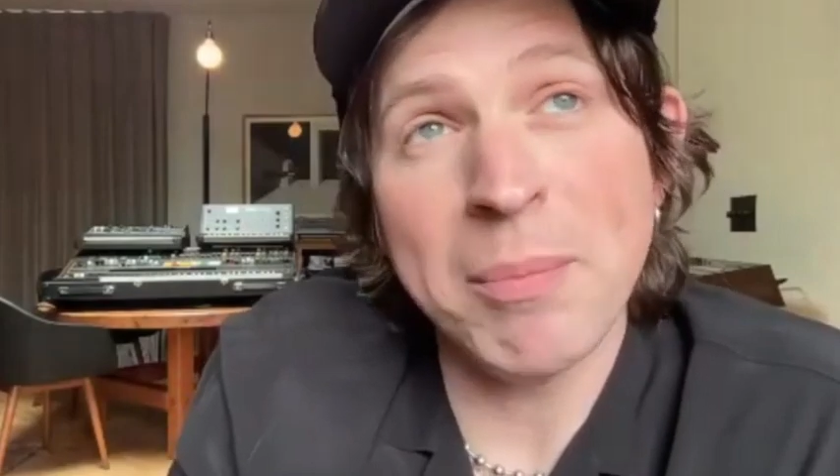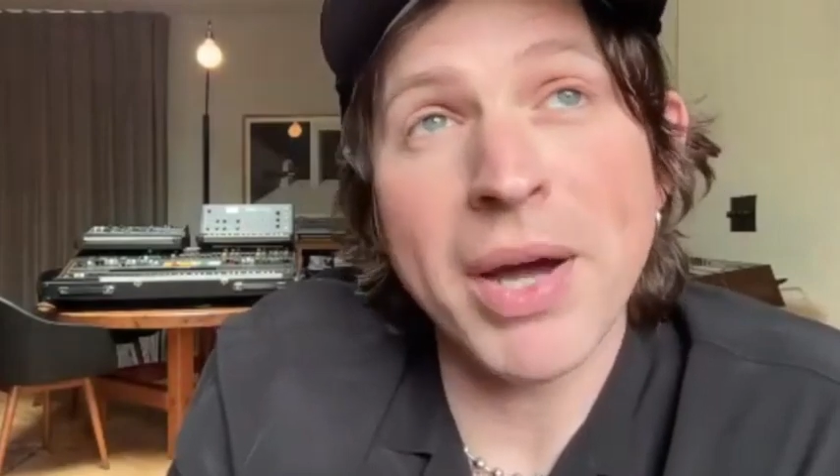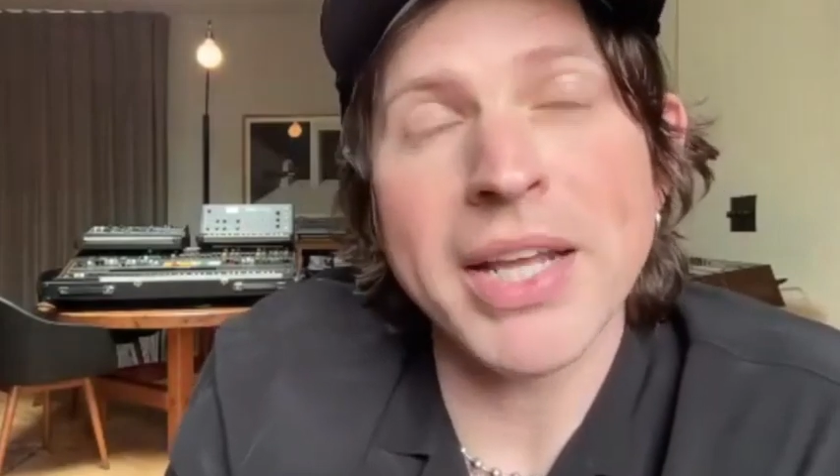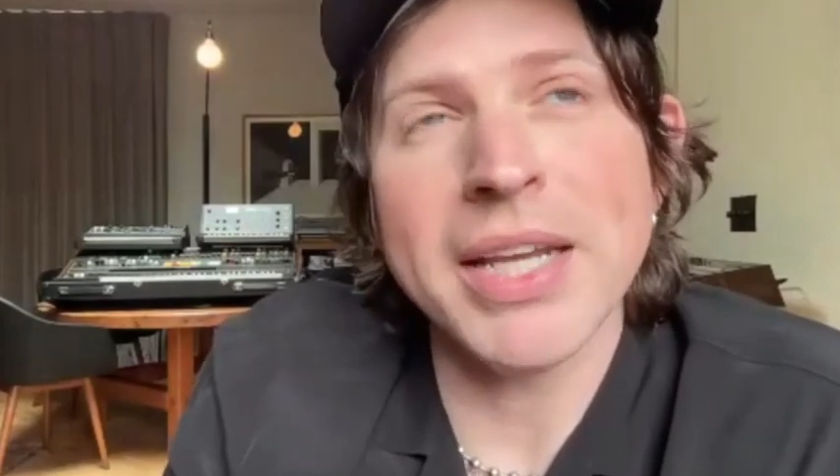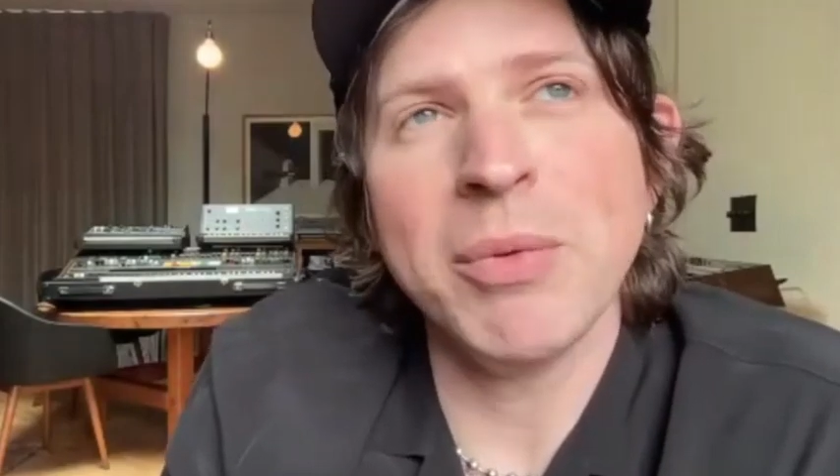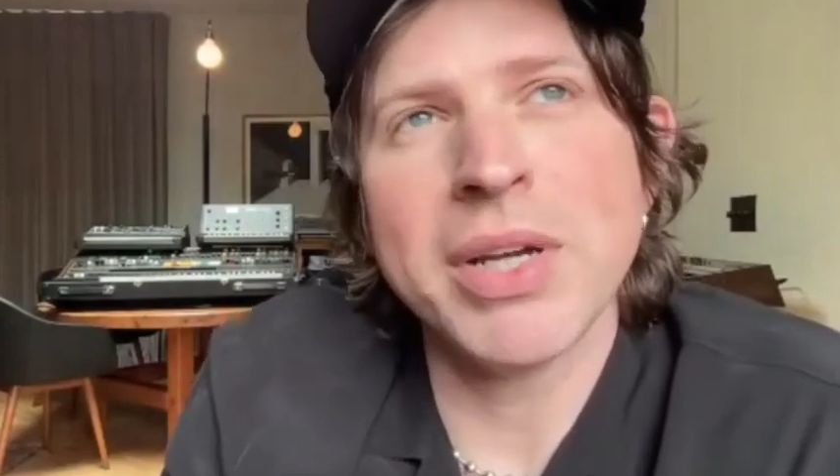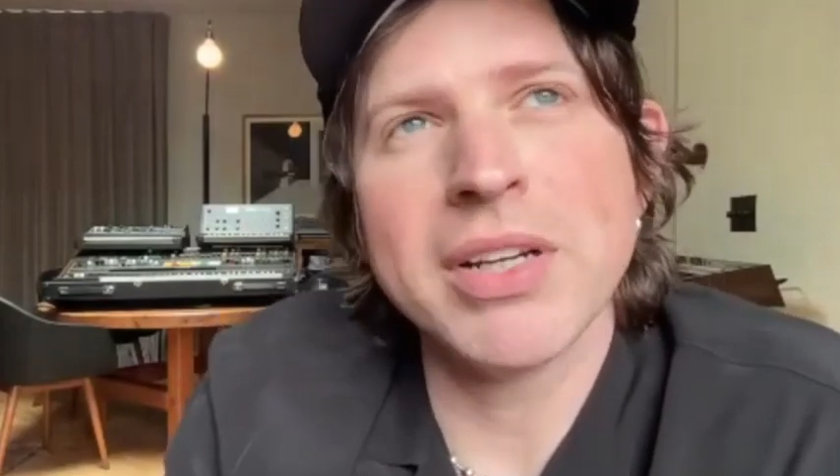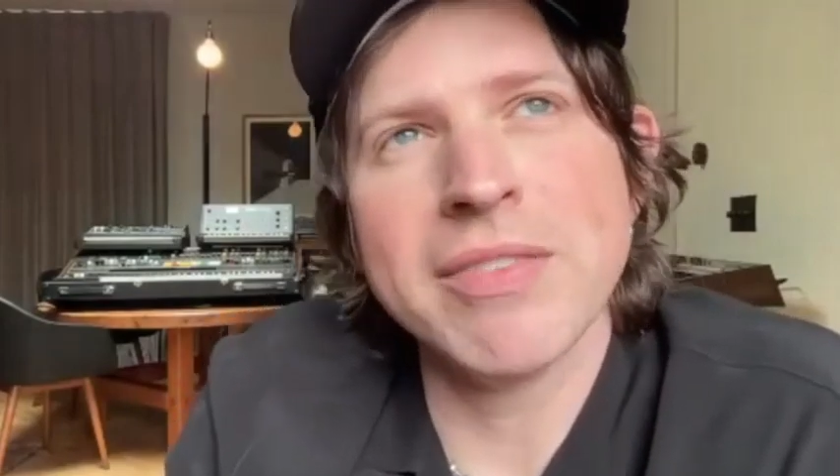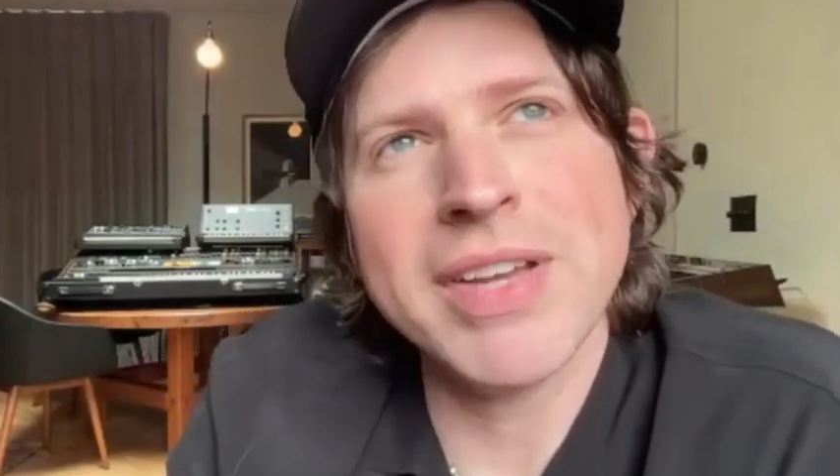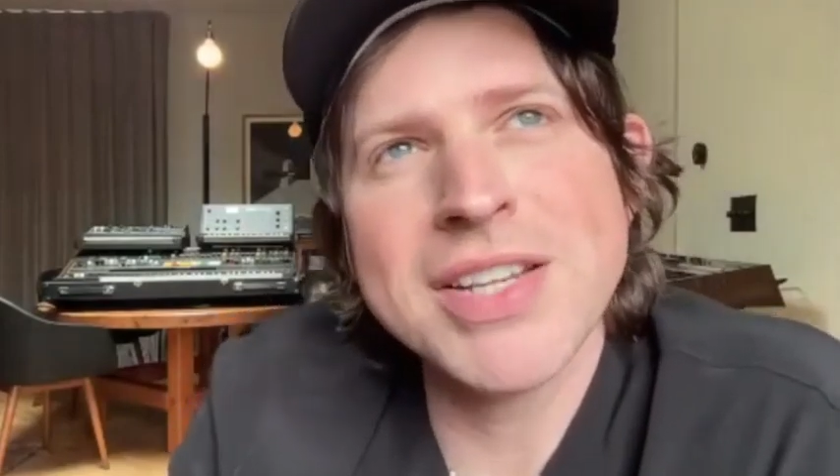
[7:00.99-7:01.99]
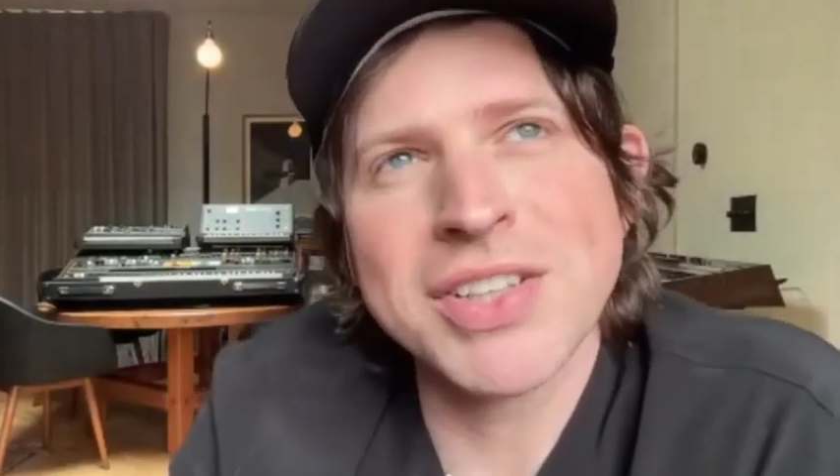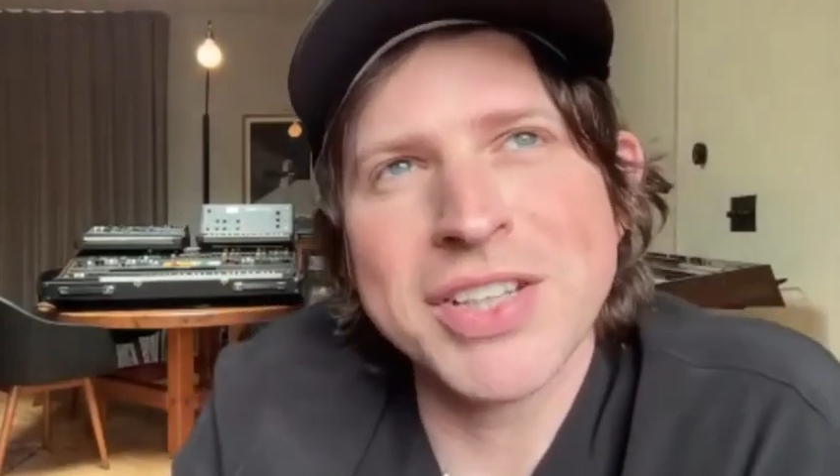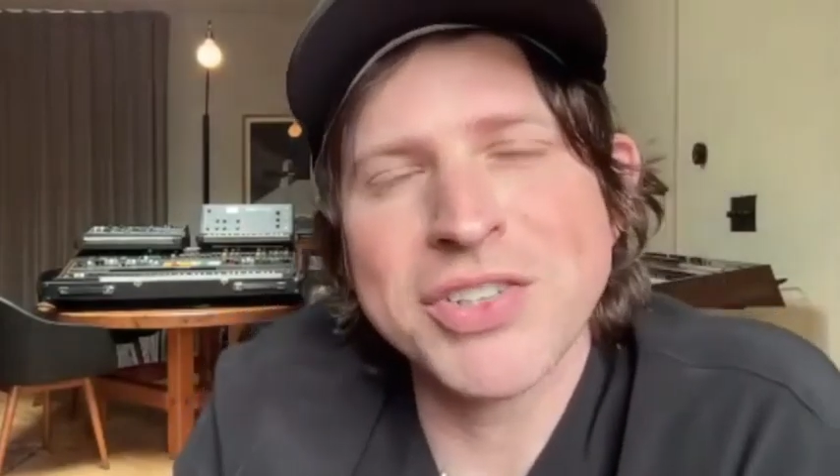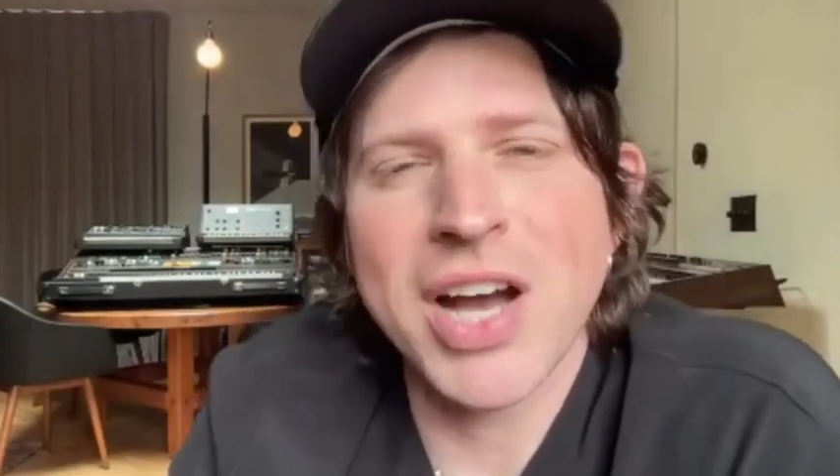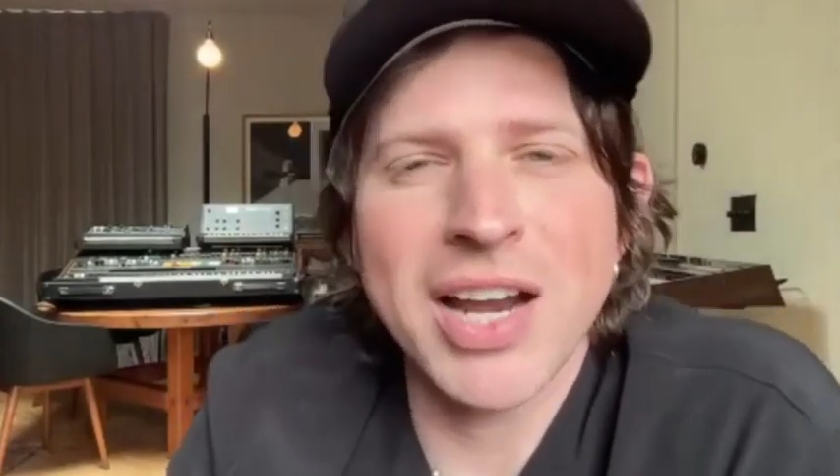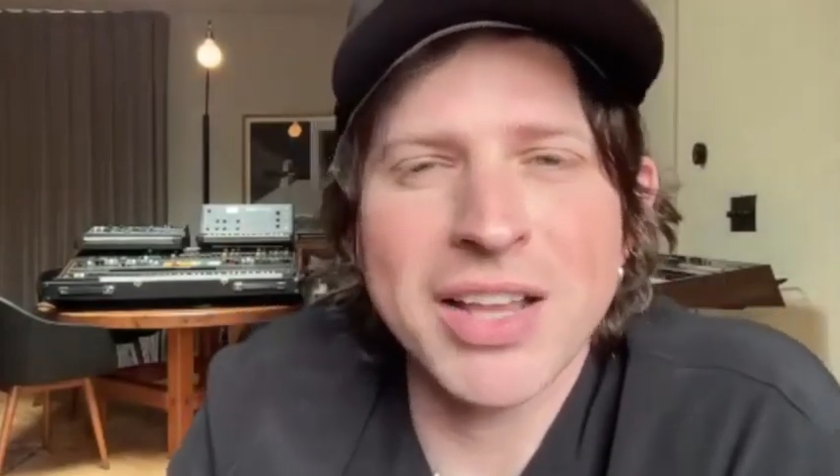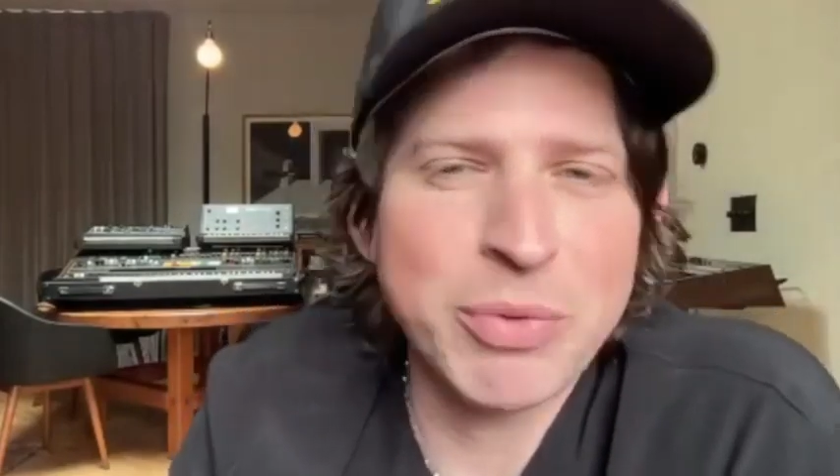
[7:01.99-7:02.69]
money, we could have easily shot a